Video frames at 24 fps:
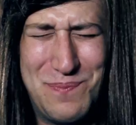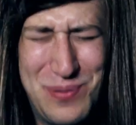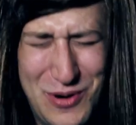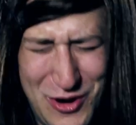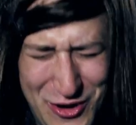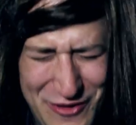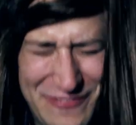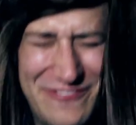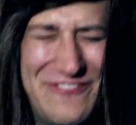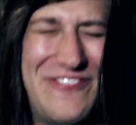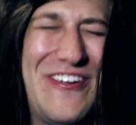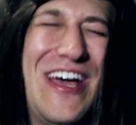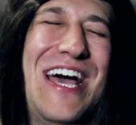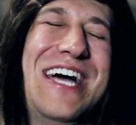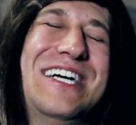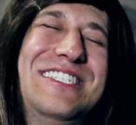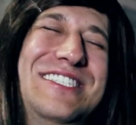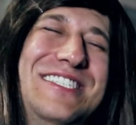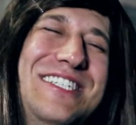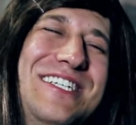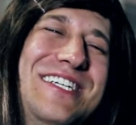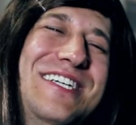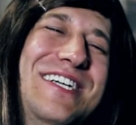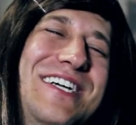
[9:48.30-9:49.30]

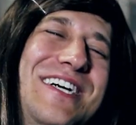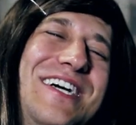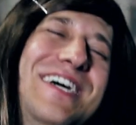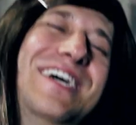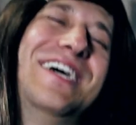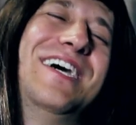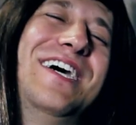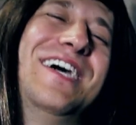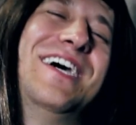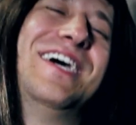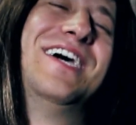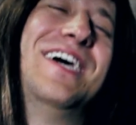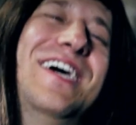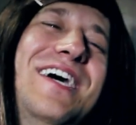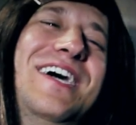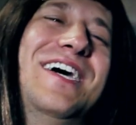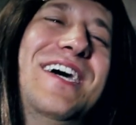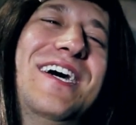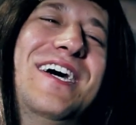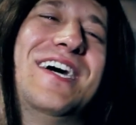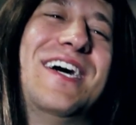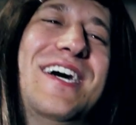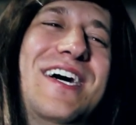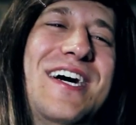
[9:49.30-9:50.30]
perfection.
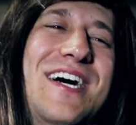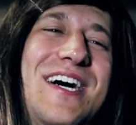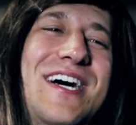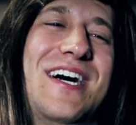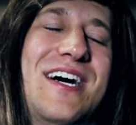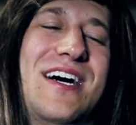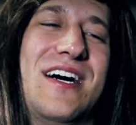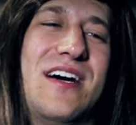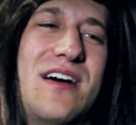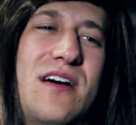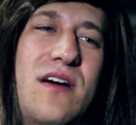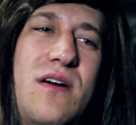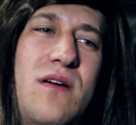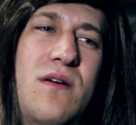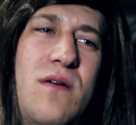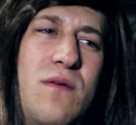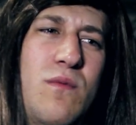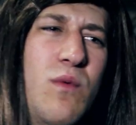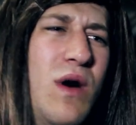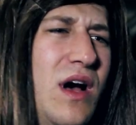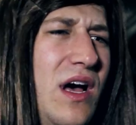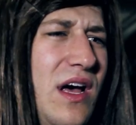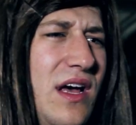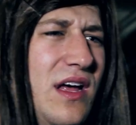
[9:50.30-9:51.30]
So I was like,
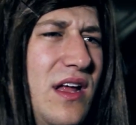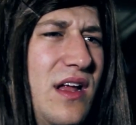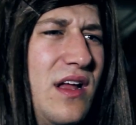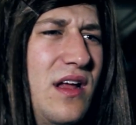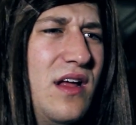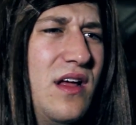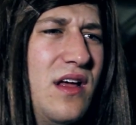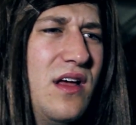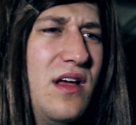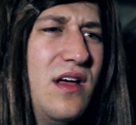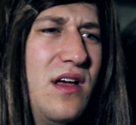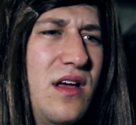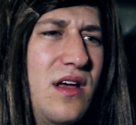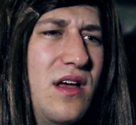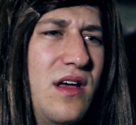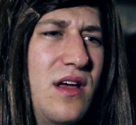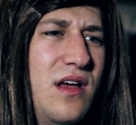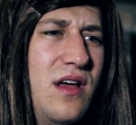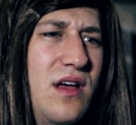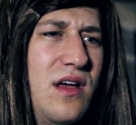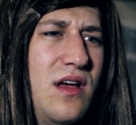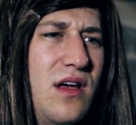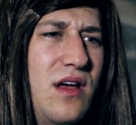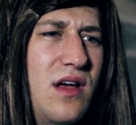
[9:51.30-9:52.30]
what?
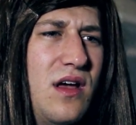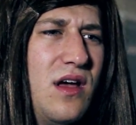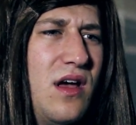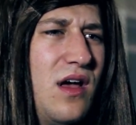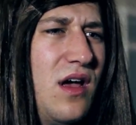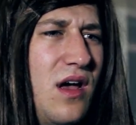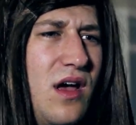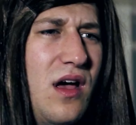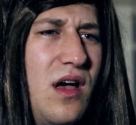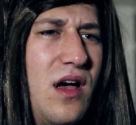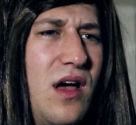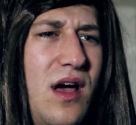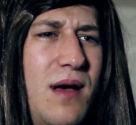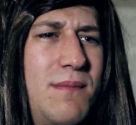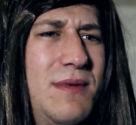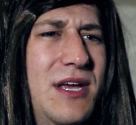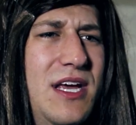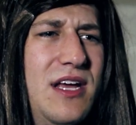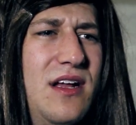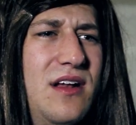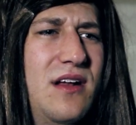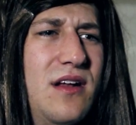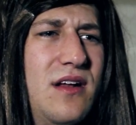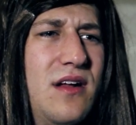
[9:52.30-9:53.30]
I
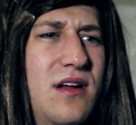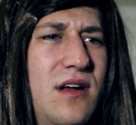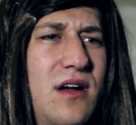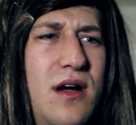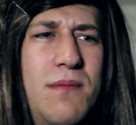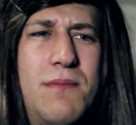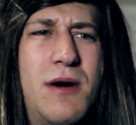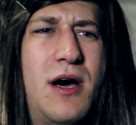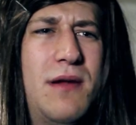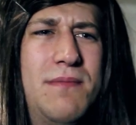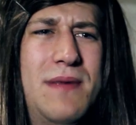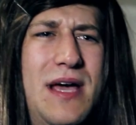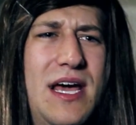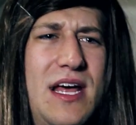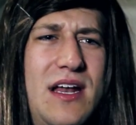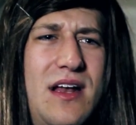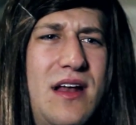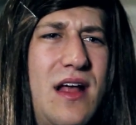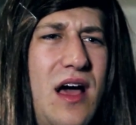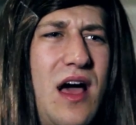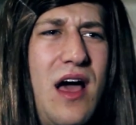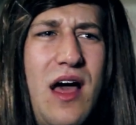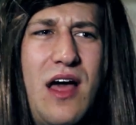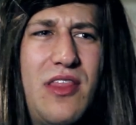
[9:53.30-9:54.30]
mean, come on,
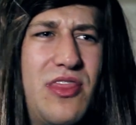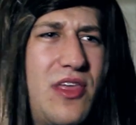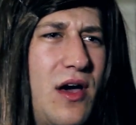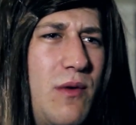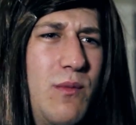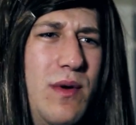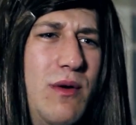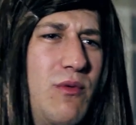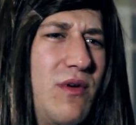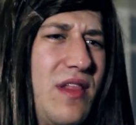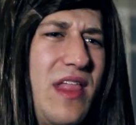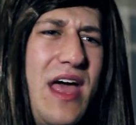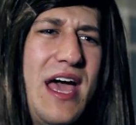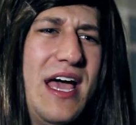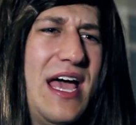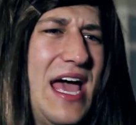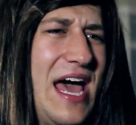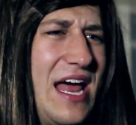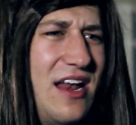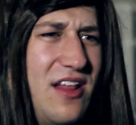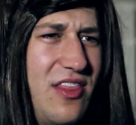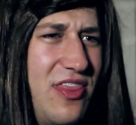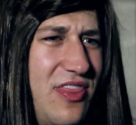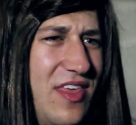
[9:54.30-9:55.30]
man. I thought we were
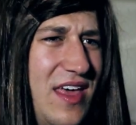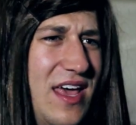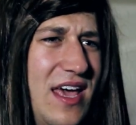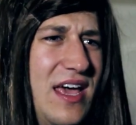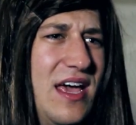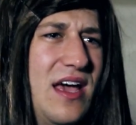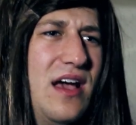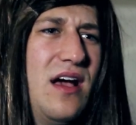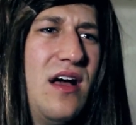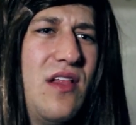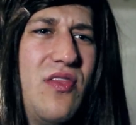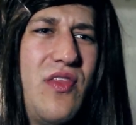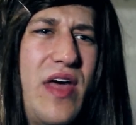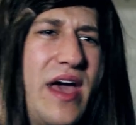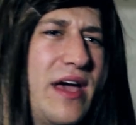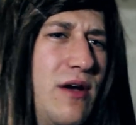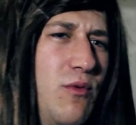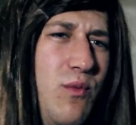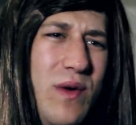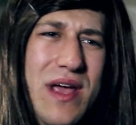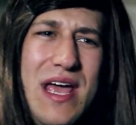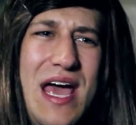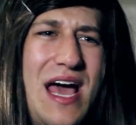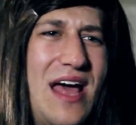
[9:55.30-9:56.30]
like had a thing,
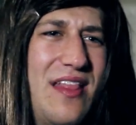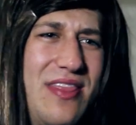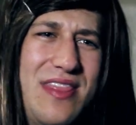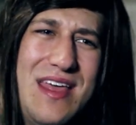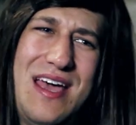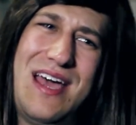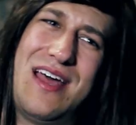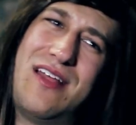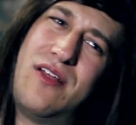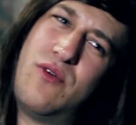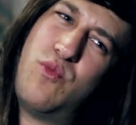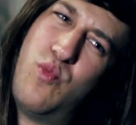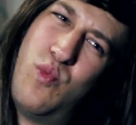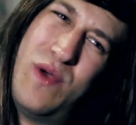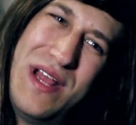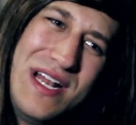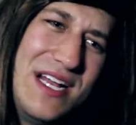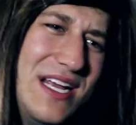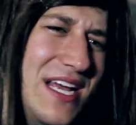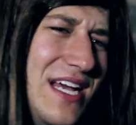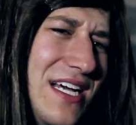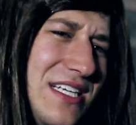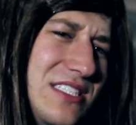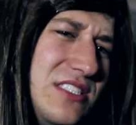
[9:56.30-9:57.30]
like we like had this
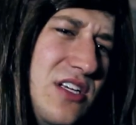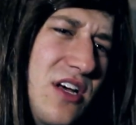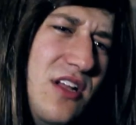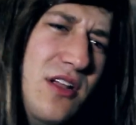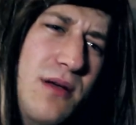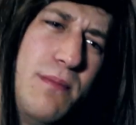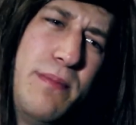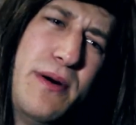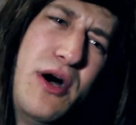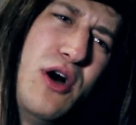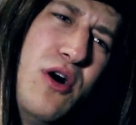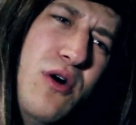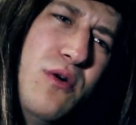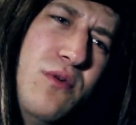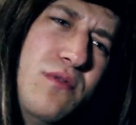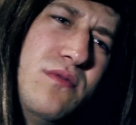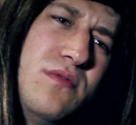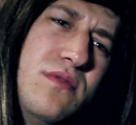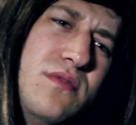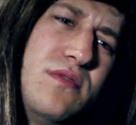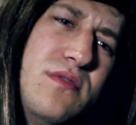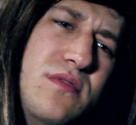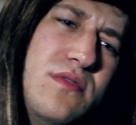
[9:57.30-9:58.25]
wind kiss on a boat, and he